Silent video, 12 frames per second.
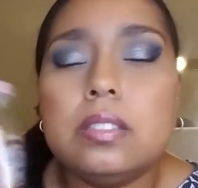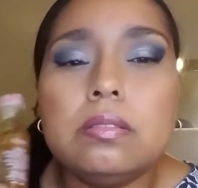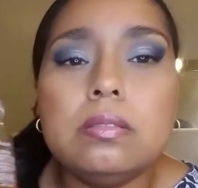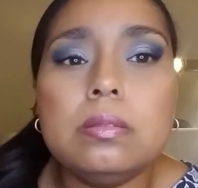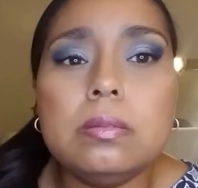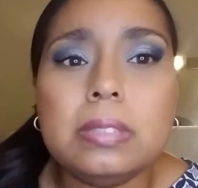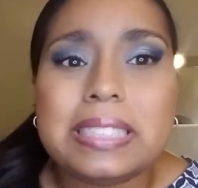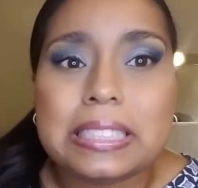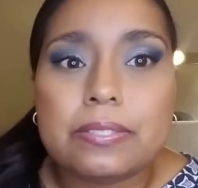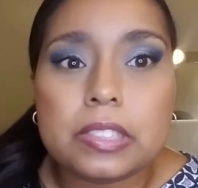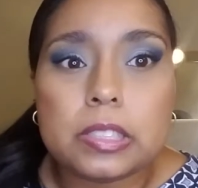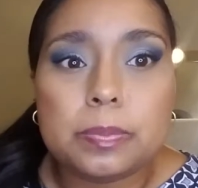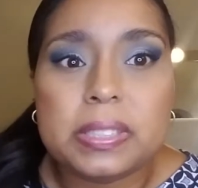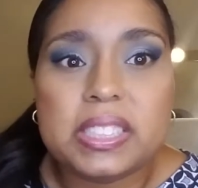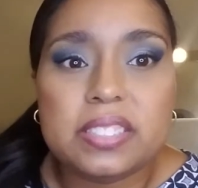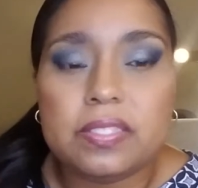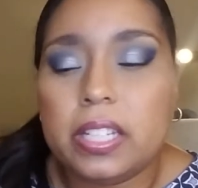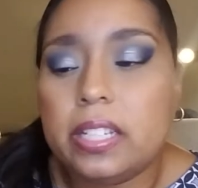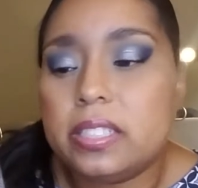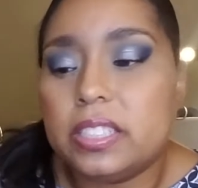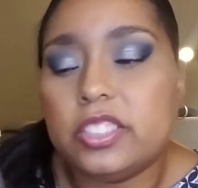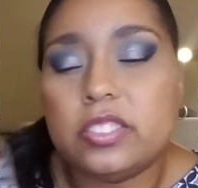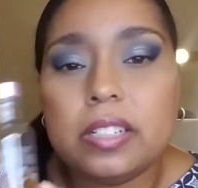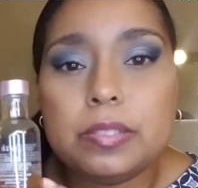Oh, I have expensive taste and
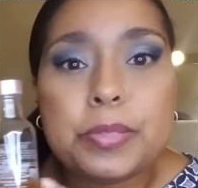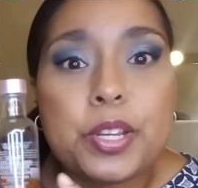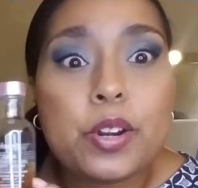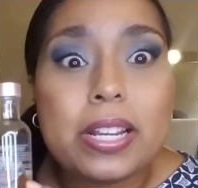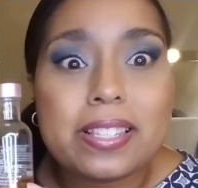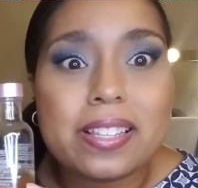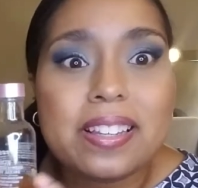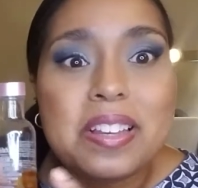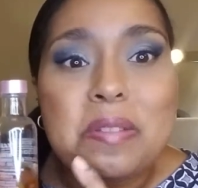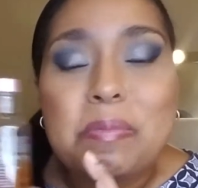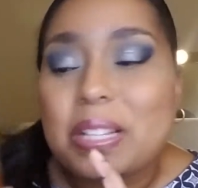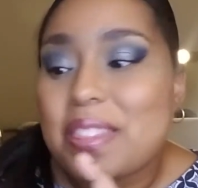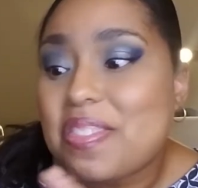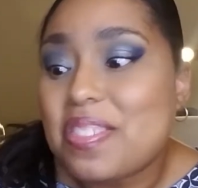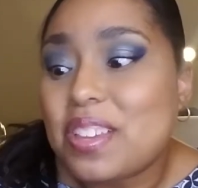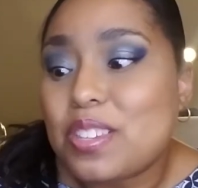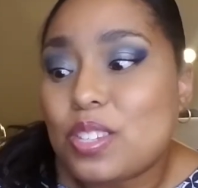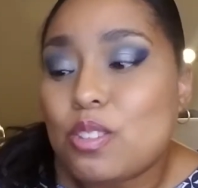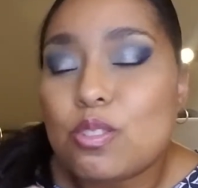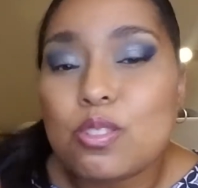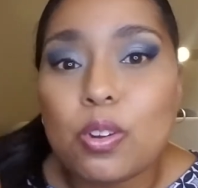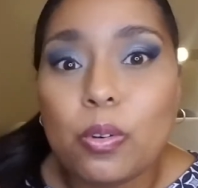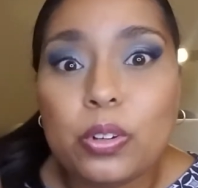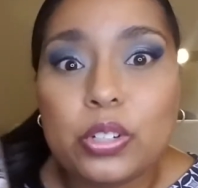it drives me crazy. But this is
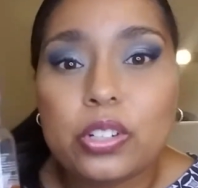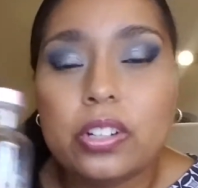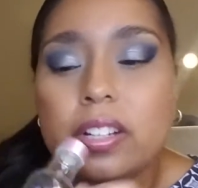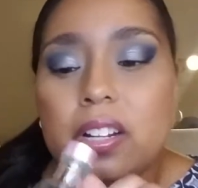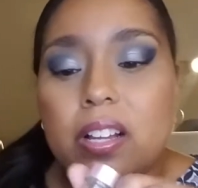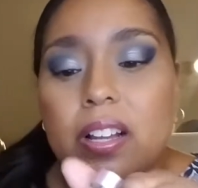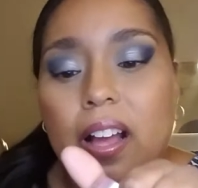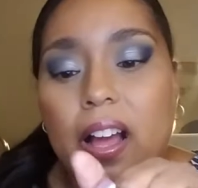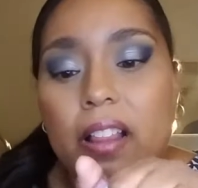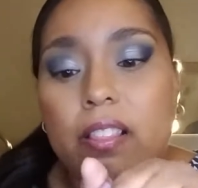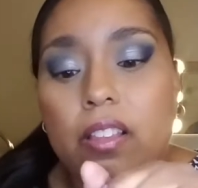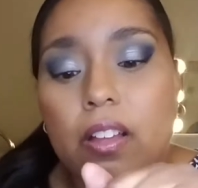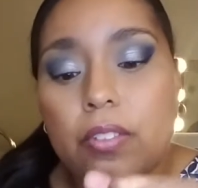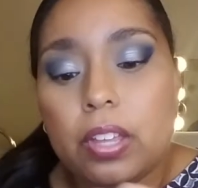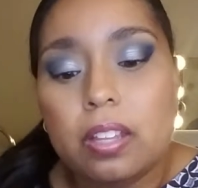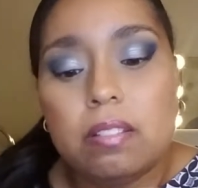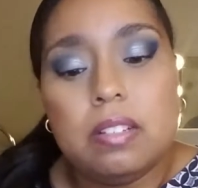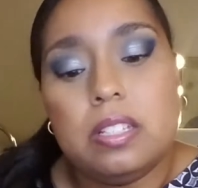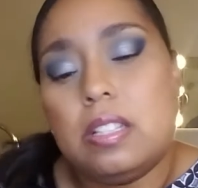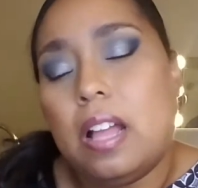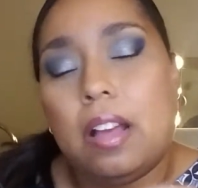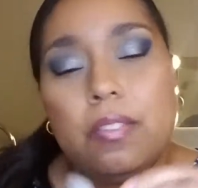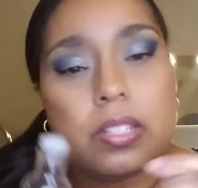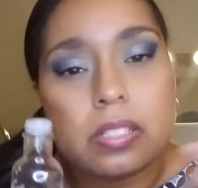so good. I love it. It
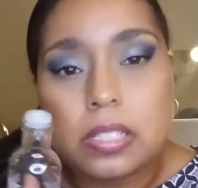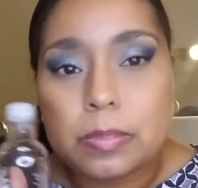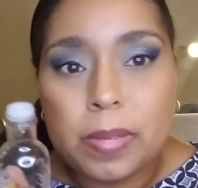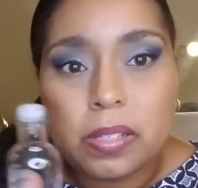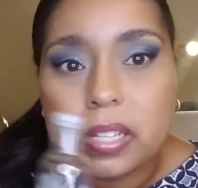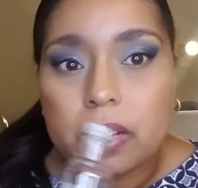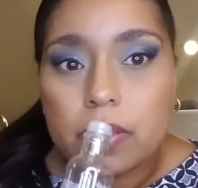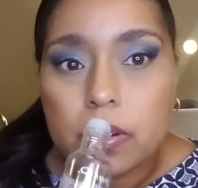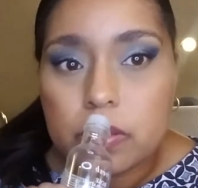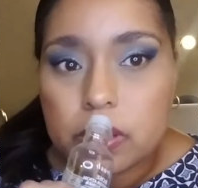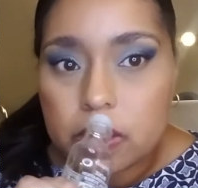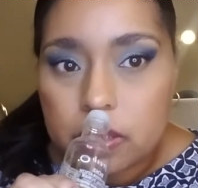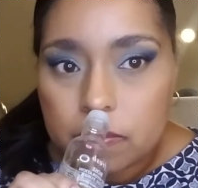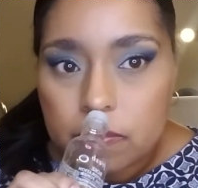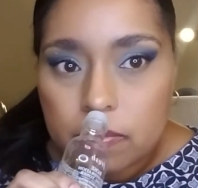obviously smells like roses.